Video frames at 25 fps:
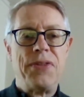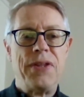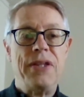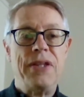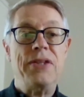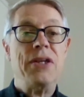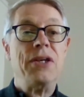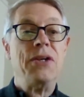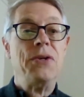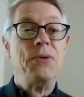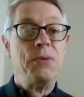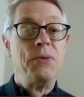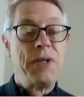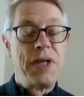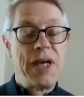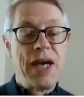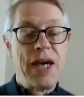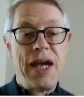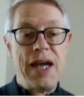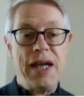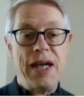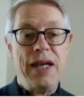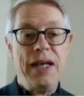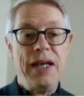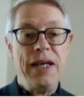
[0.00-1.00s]
in the
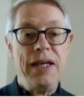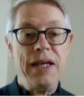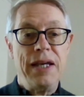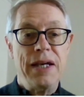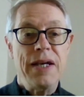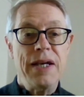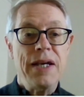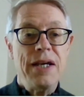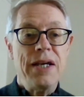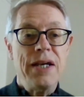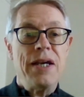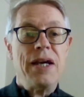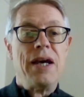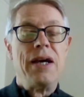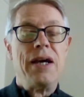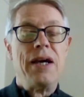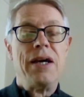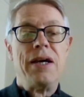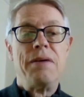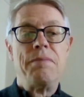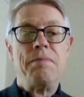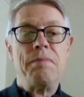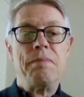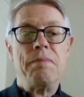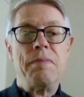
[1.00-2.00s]
UK,
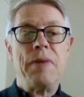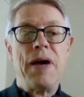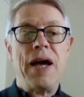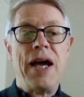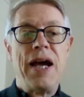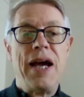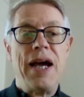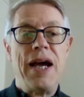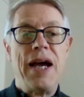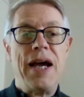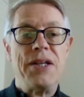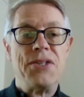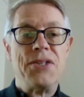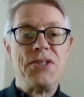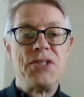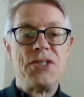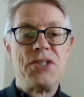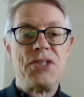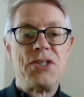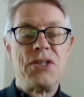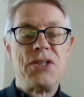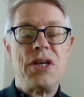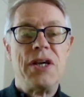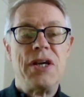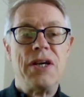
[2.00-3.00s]

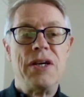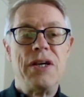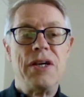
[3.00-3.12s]
has